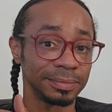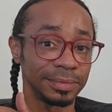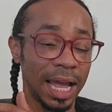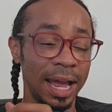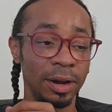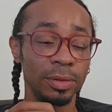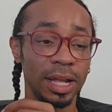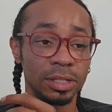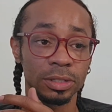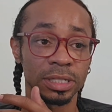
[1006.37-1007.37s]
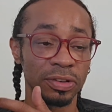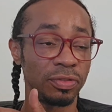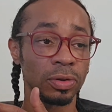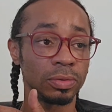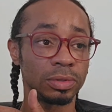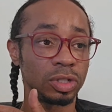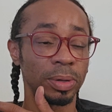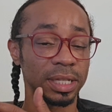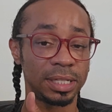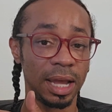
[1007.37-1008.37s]
I know that's difficult
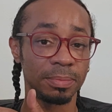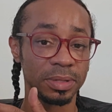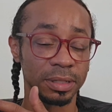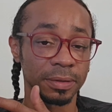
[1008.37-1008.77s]
to accept.